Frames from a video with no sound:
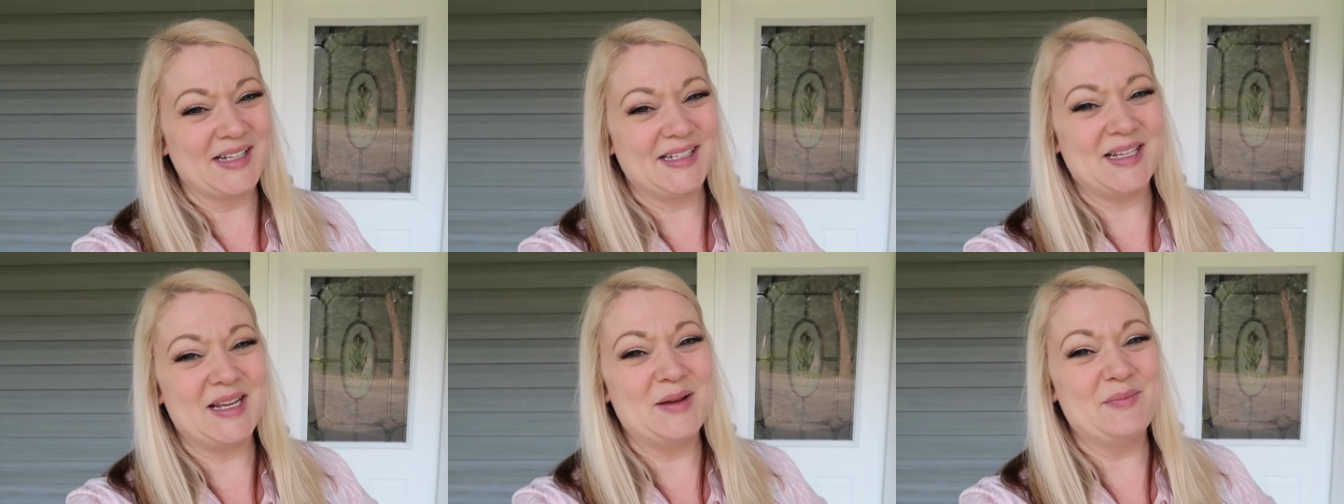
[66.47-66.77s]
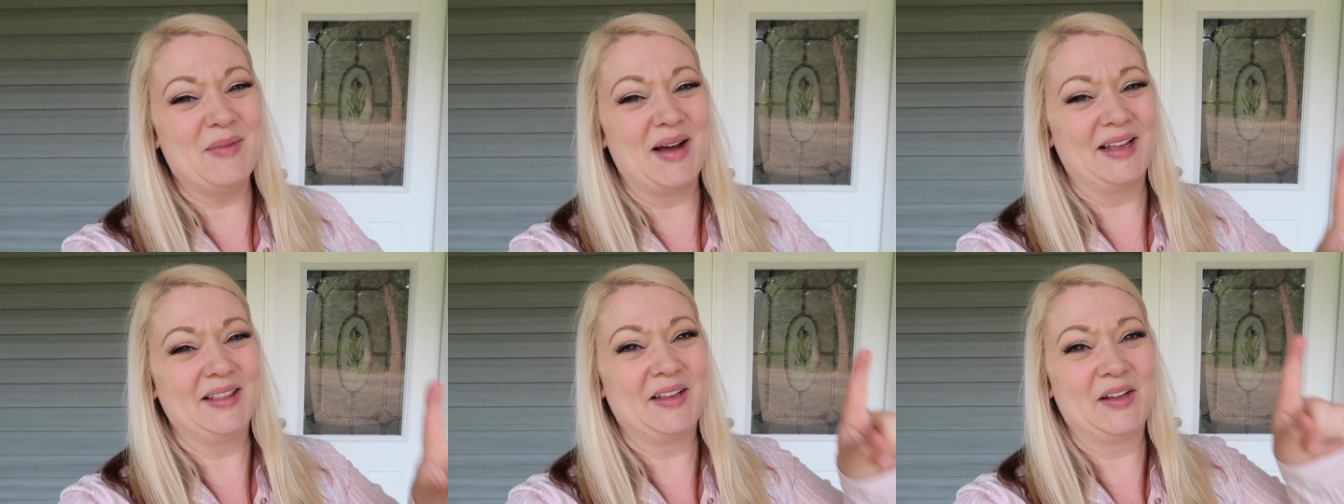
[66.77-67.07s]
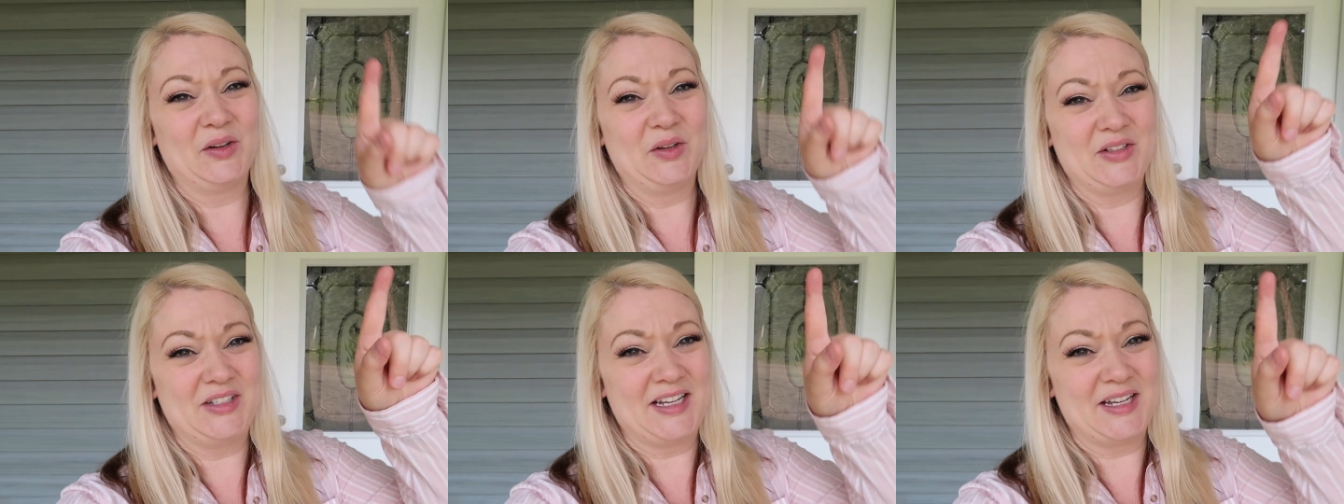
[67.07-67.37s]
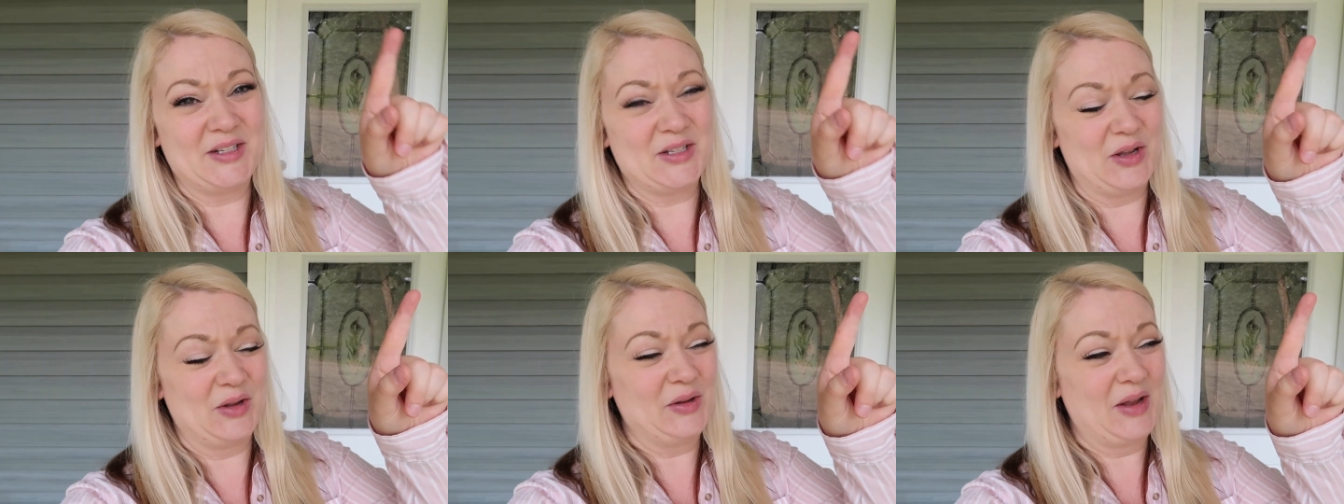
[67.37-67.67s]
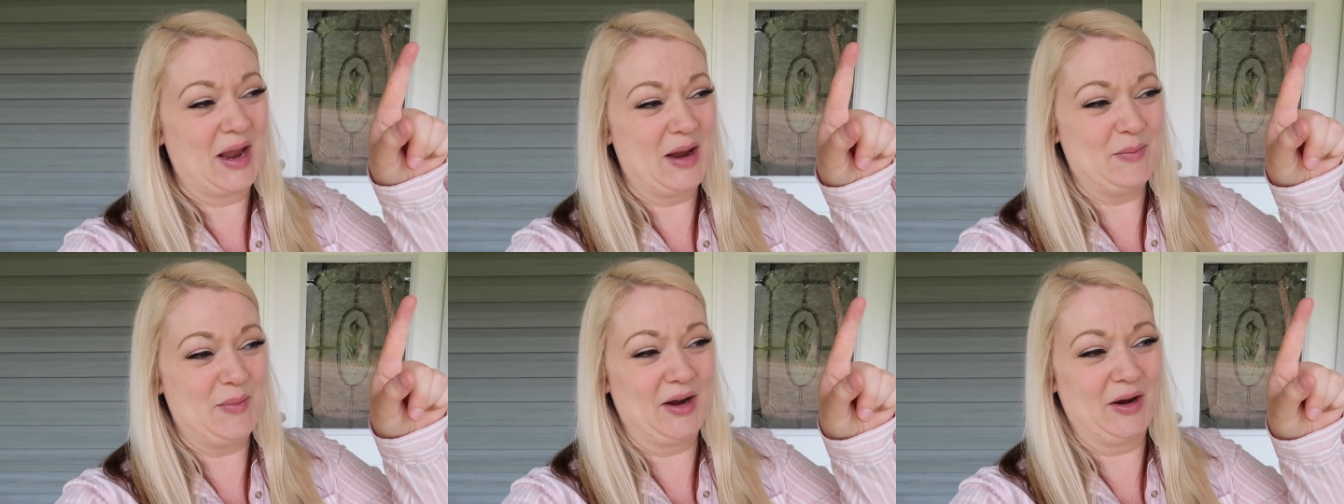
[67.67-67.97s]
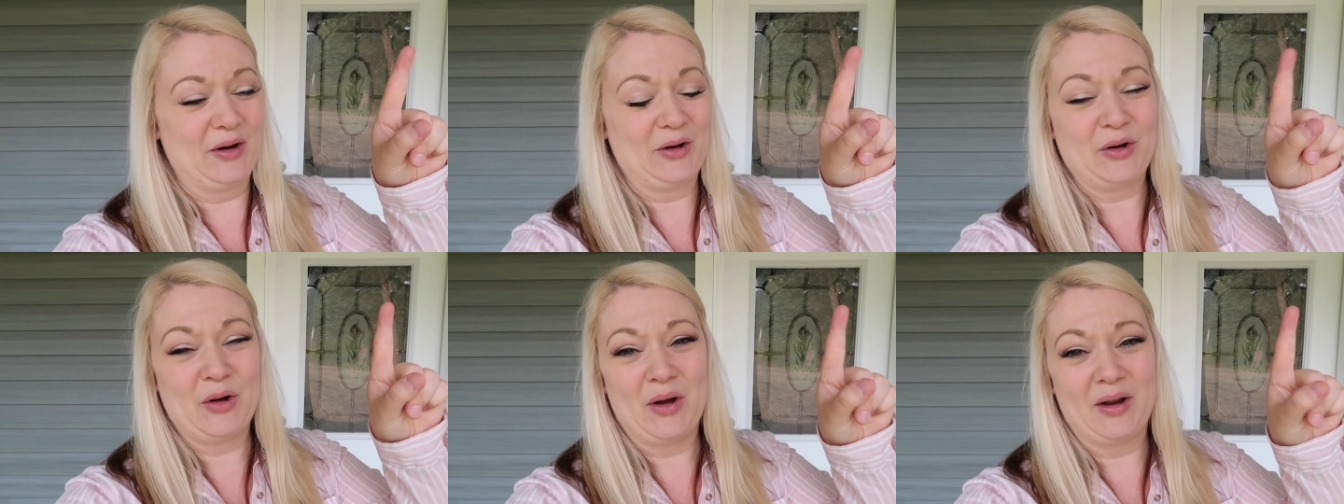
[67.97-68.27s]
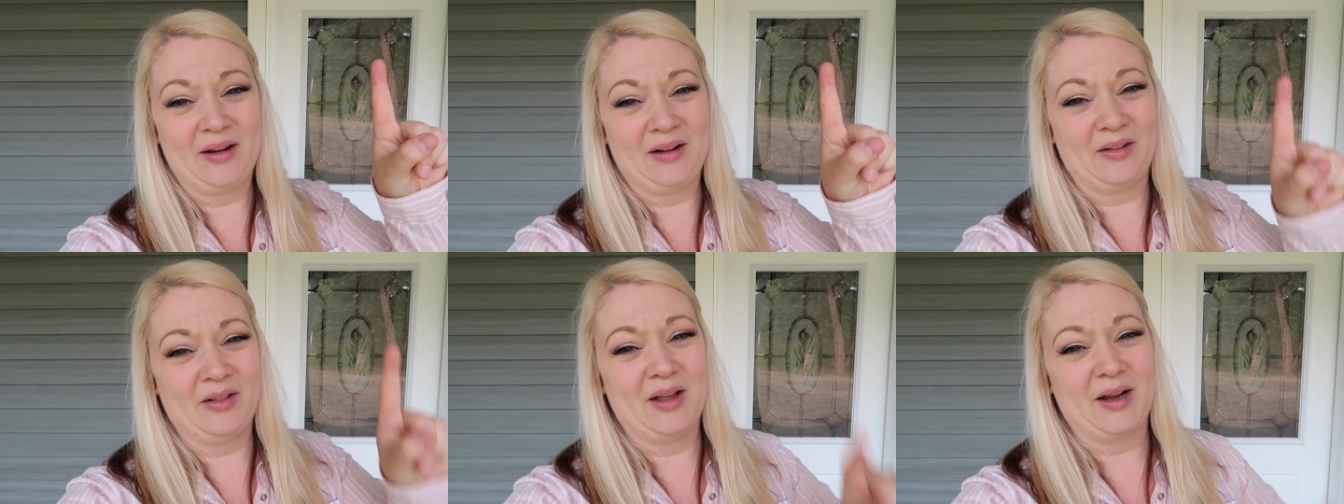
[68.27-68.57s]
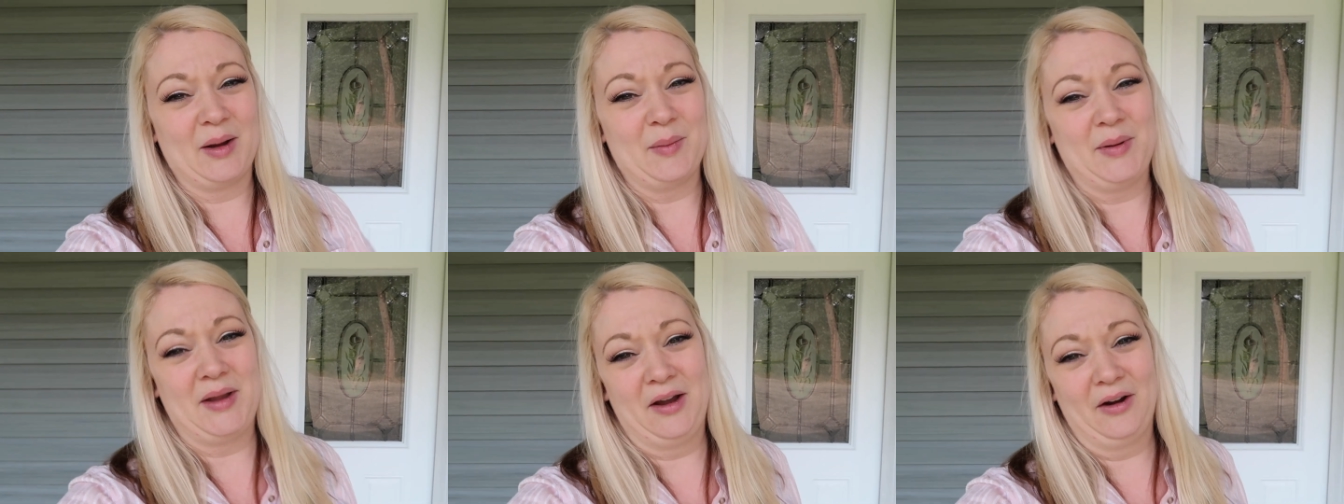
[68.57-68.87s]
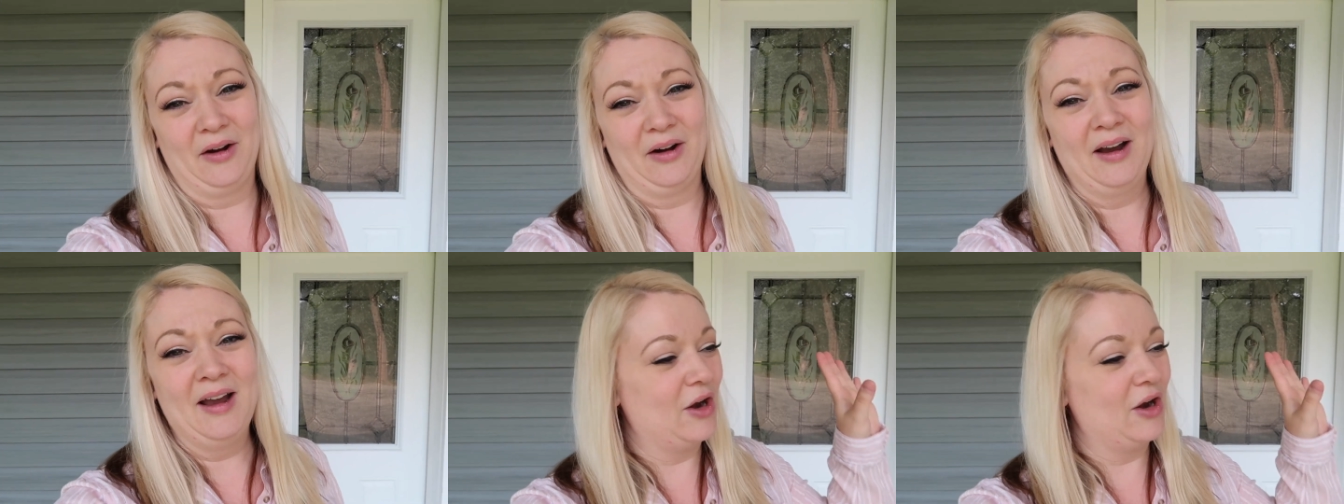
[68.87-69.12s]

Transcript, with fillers: to see my little dental nightmare, go ahead and click up here.